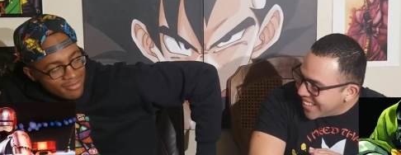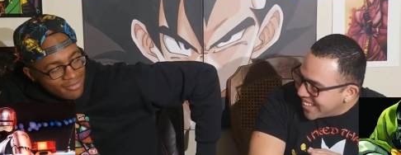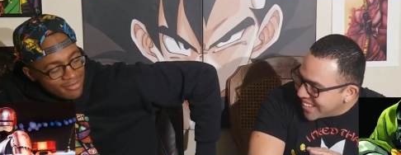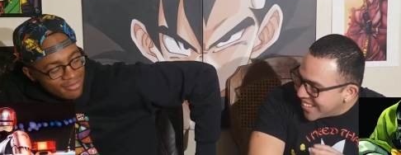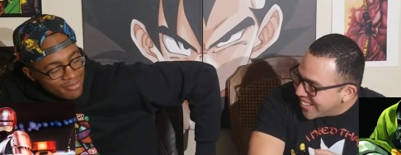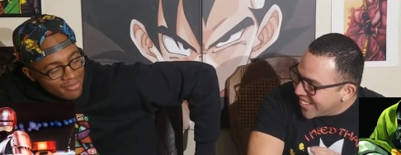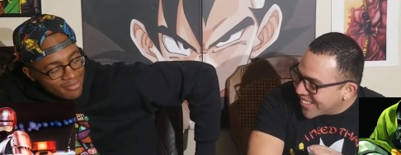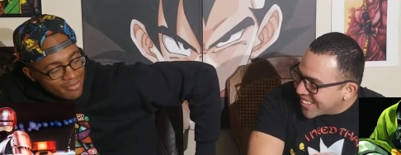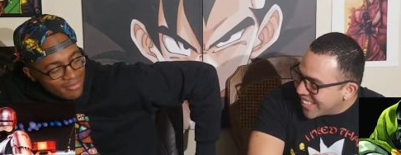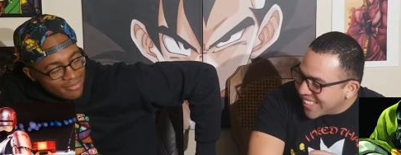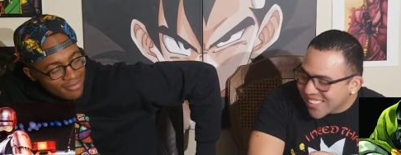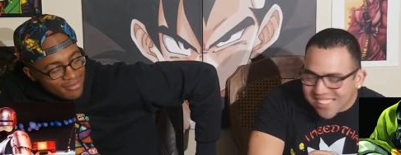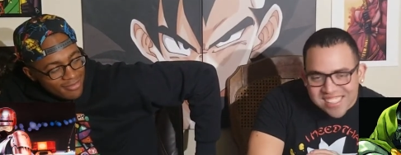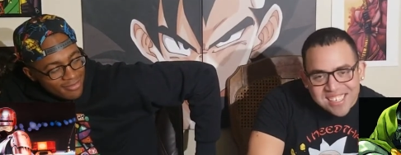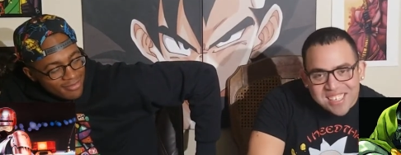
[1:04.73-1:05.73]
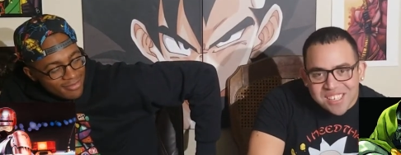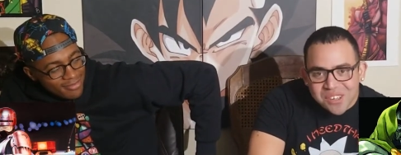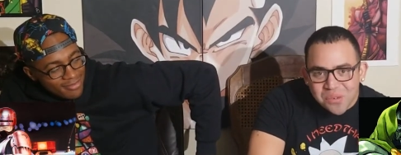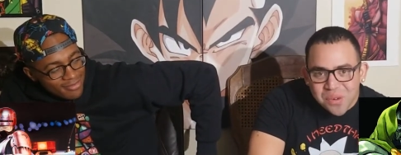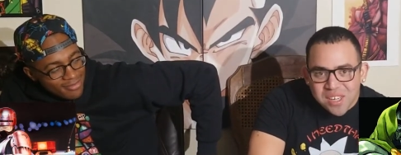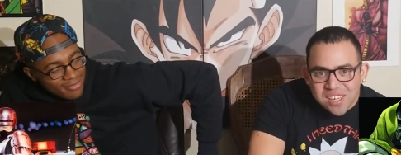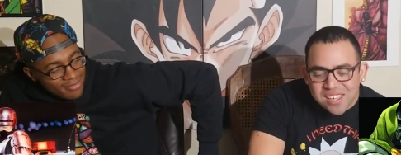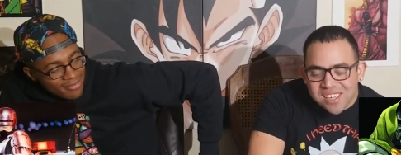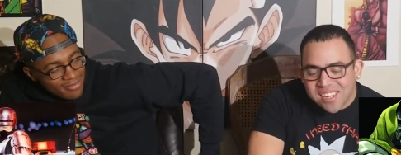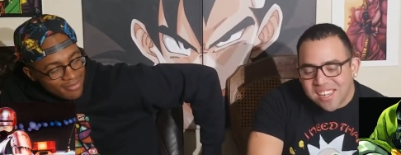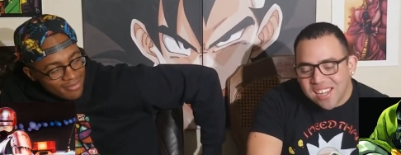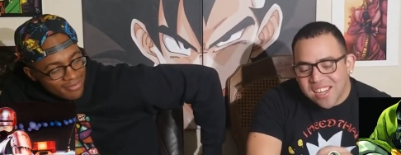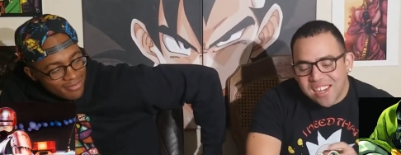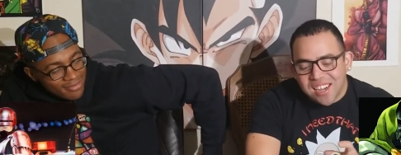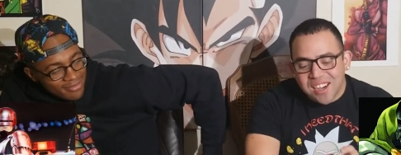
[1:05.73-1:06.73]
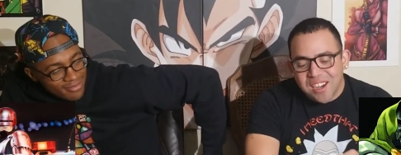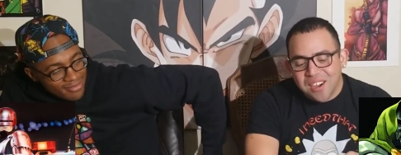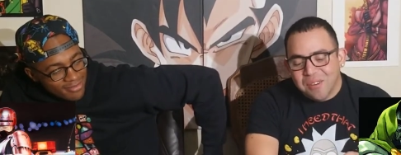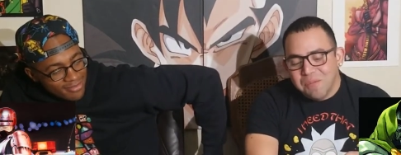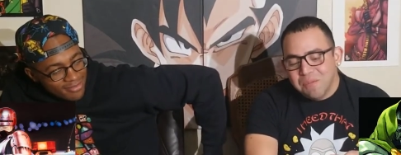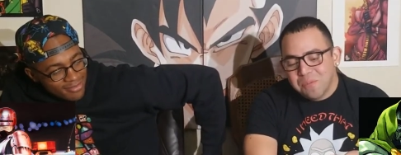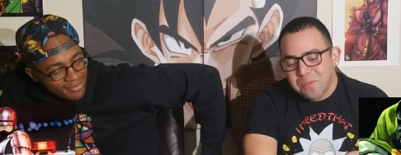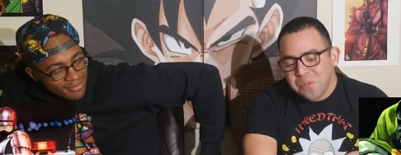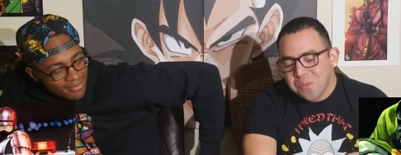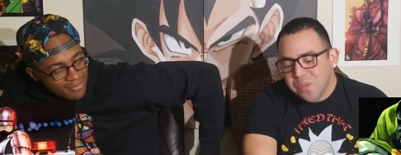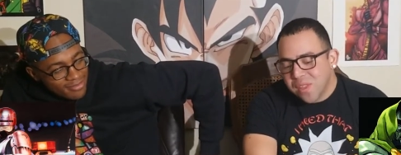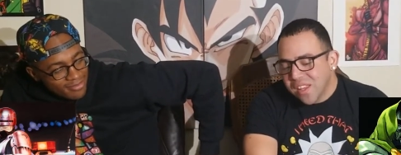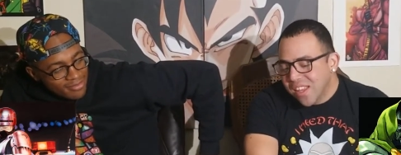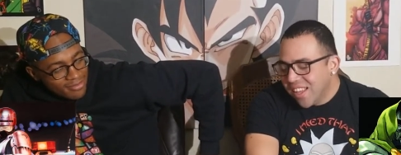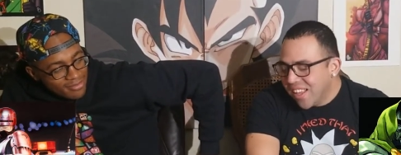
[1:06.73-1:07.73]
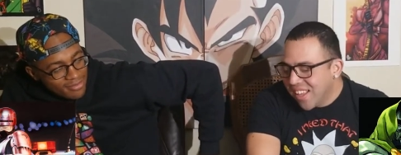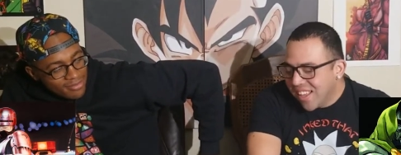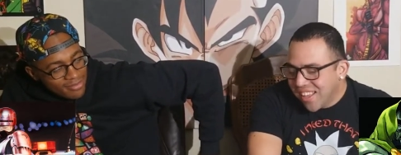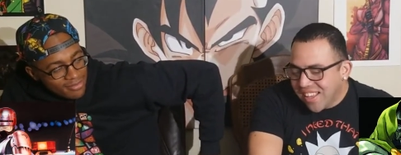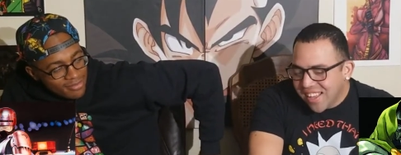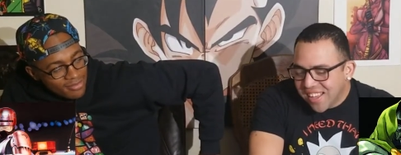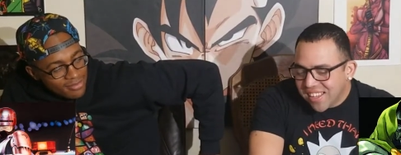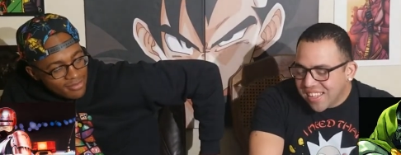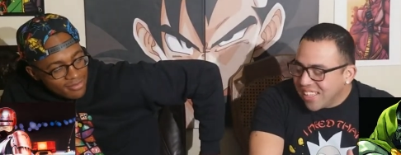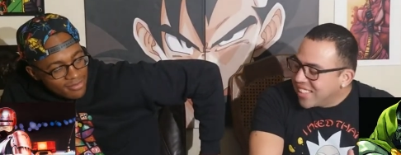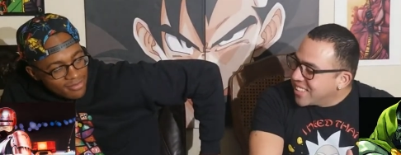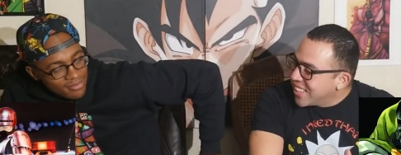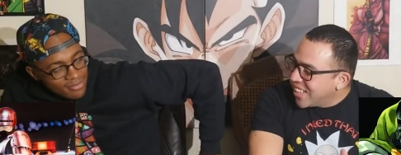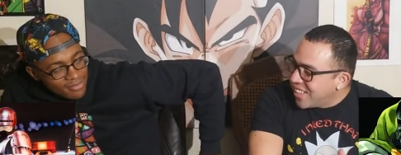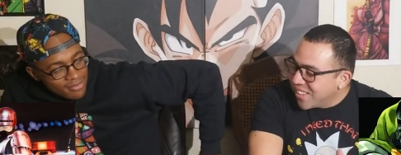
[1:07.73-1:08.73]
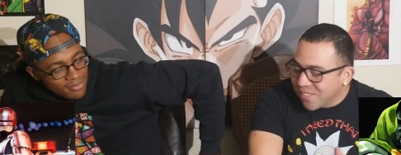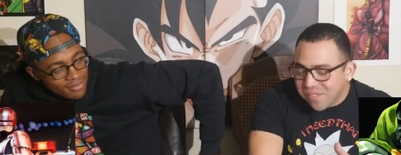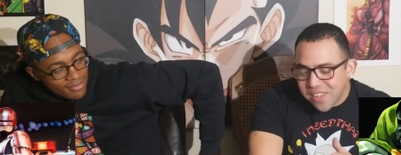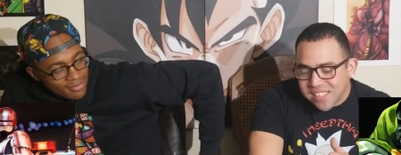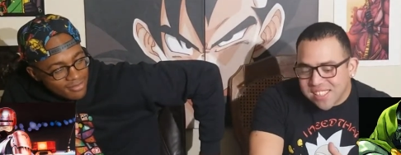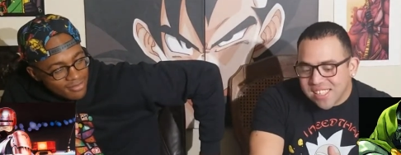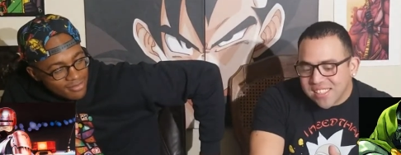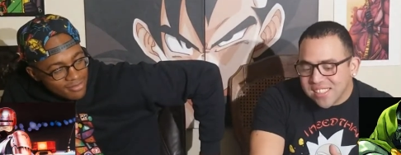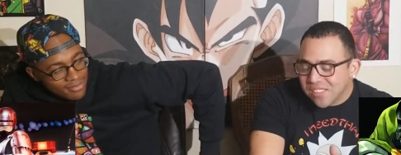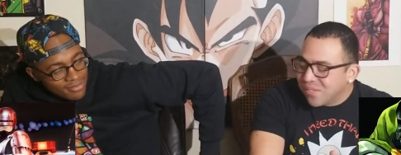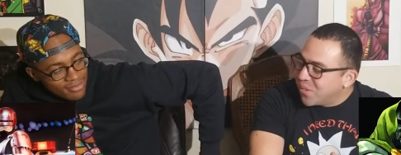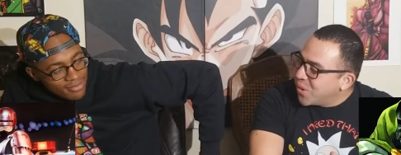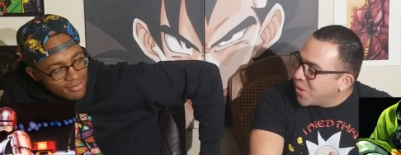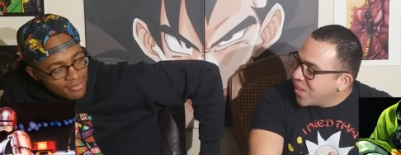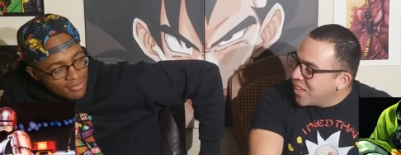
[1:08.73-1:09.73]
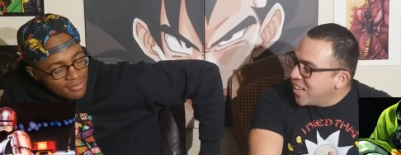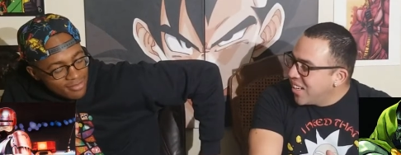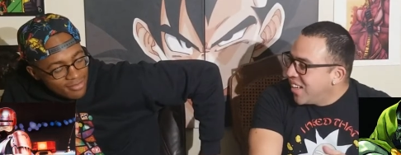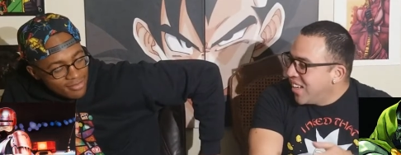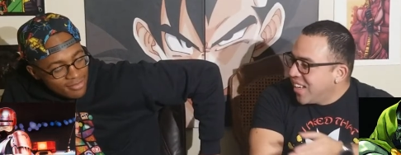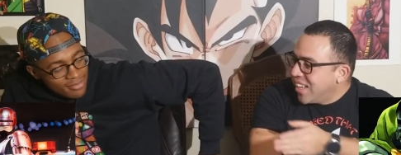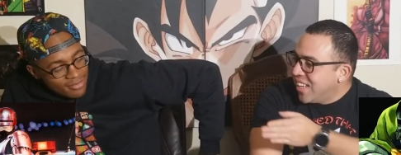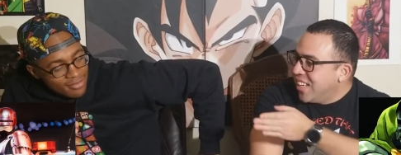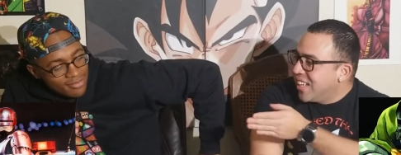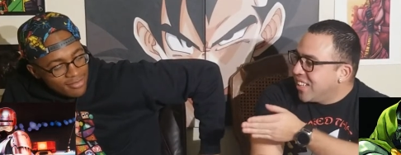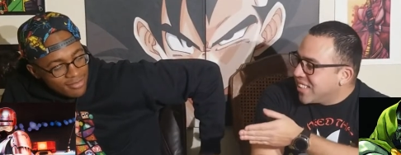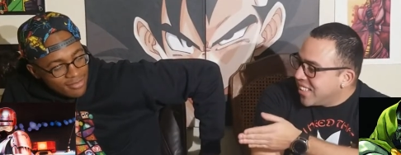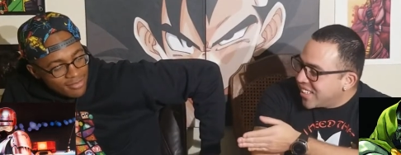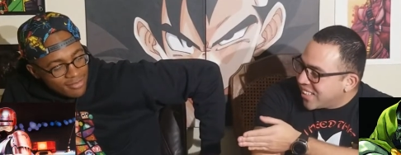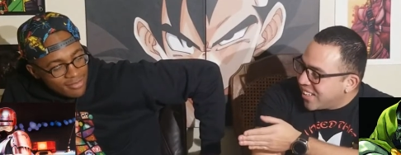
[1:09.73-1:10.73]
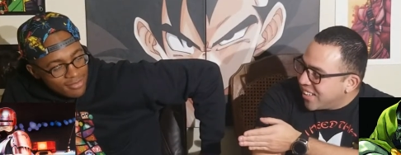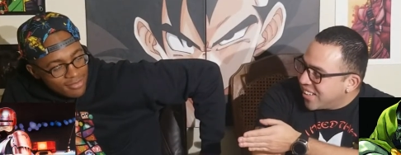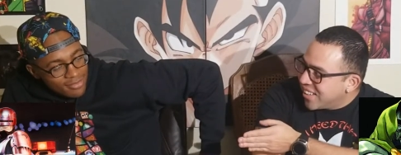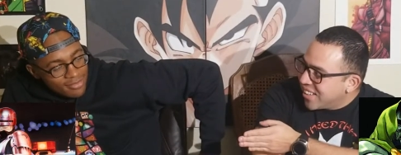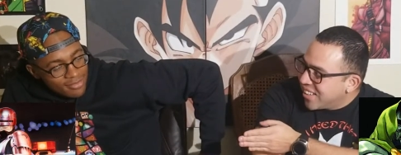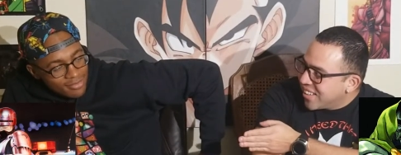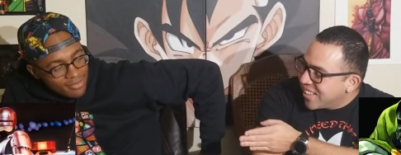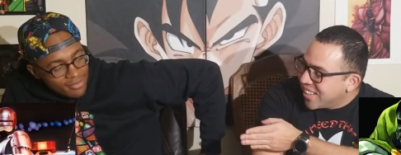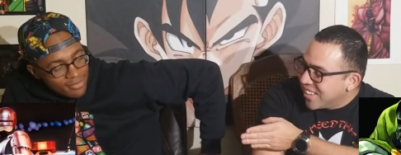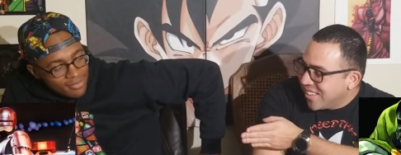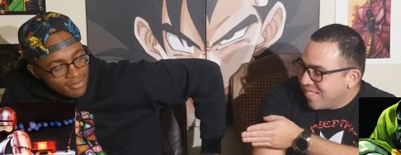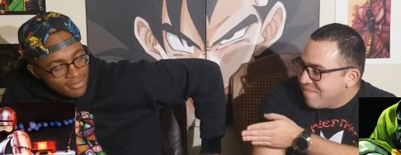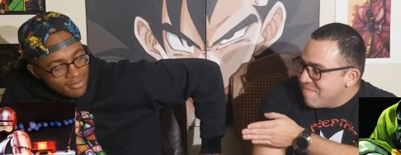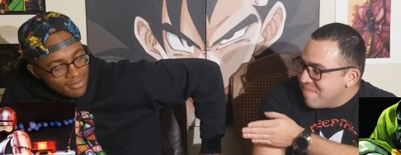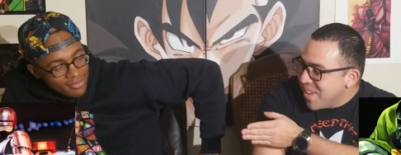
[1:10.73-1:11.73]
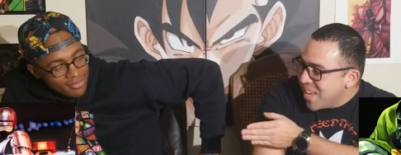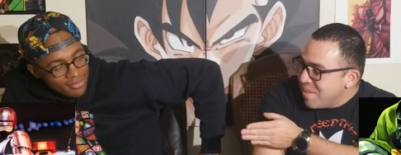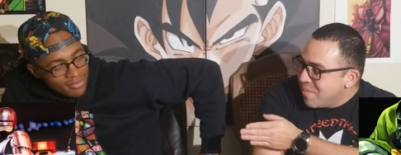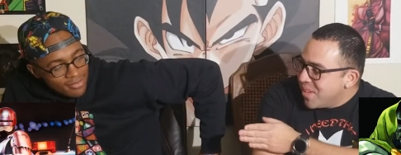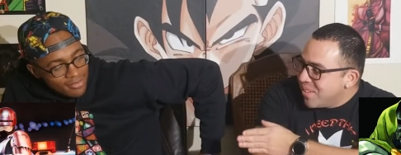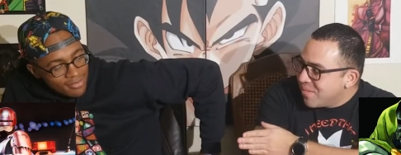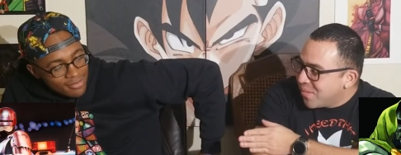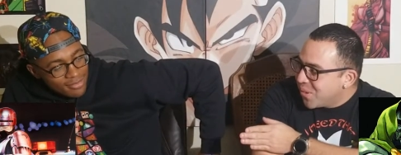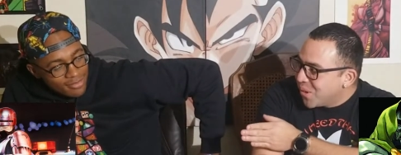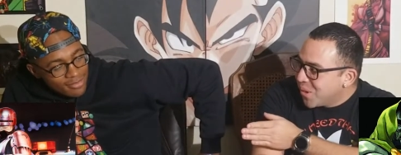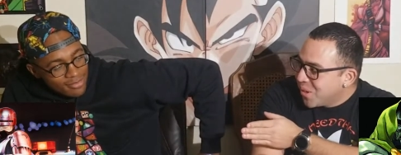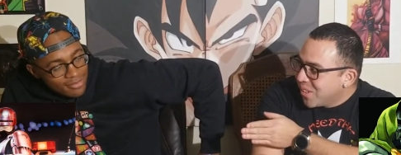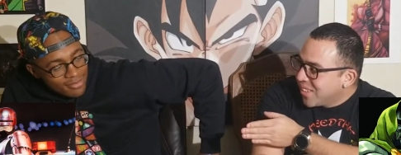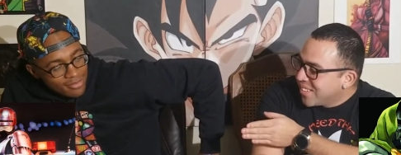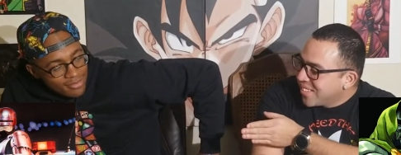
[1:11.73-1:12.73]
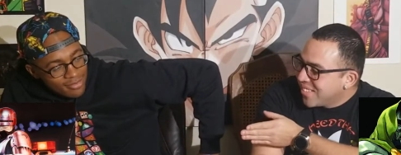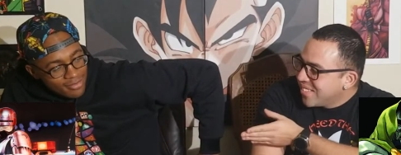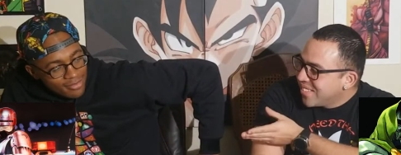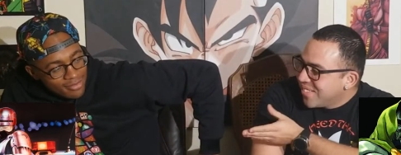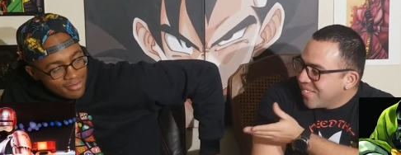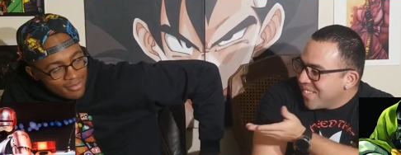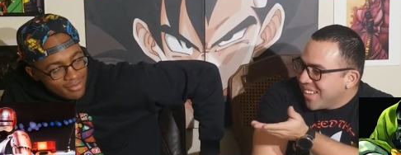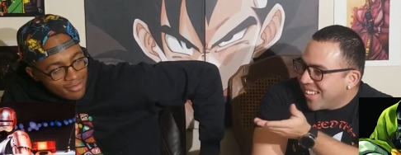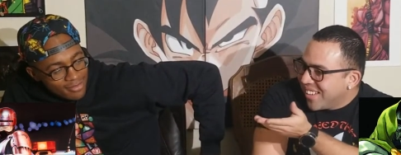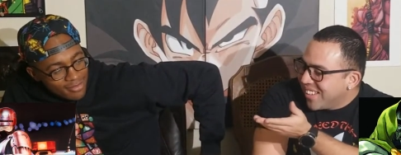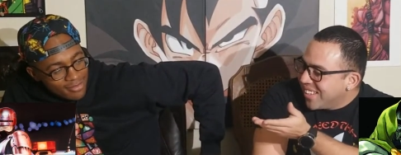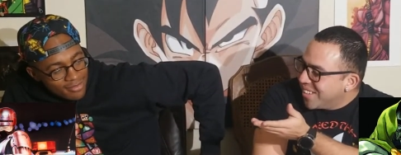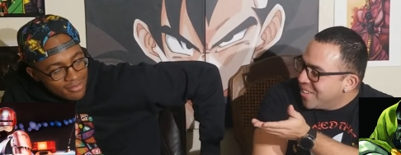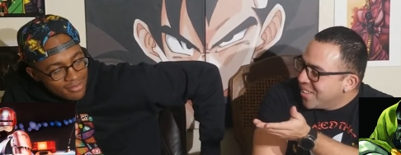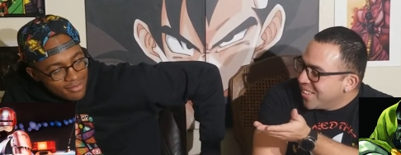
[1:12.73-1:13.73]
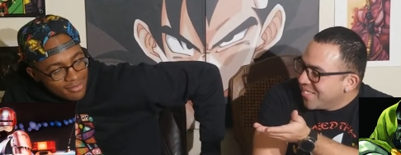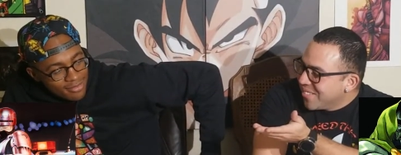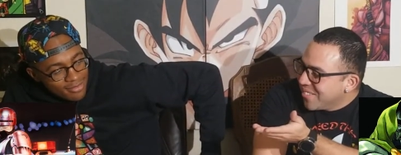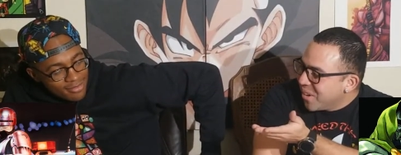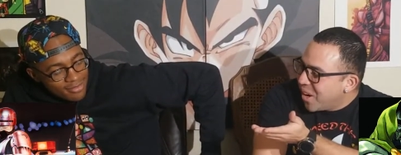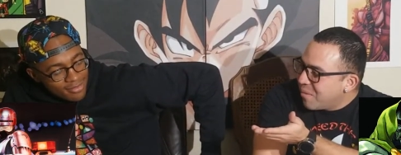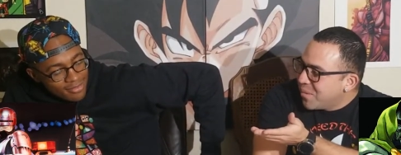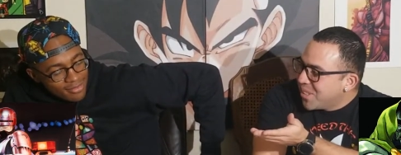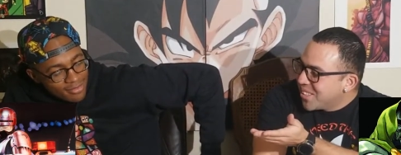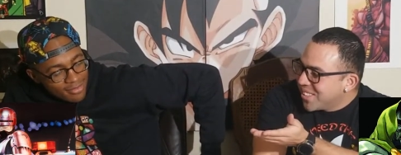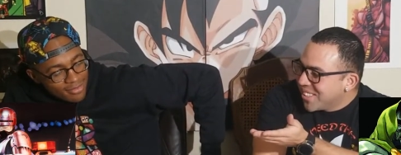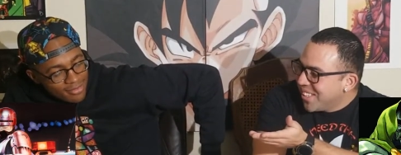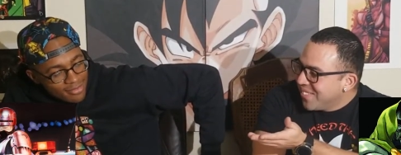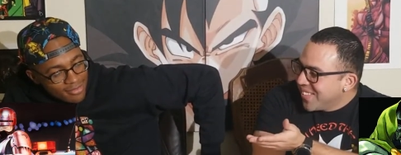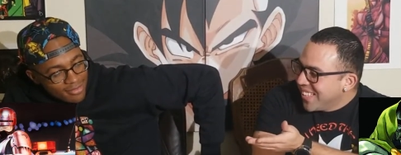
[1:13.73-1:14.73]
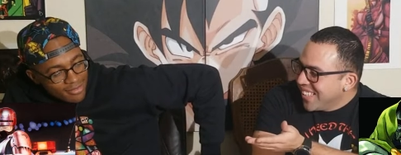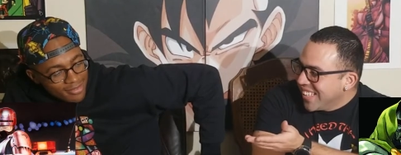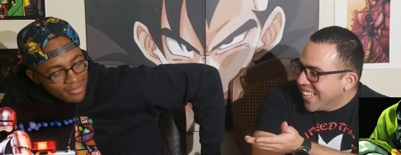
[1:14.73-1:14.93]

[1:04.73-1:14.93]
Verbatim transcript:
Speaker 1: no chance that he could win. Um, he could take on the Fantastic Four. He mm-hmm. could take on maybe four uh, robbers or something.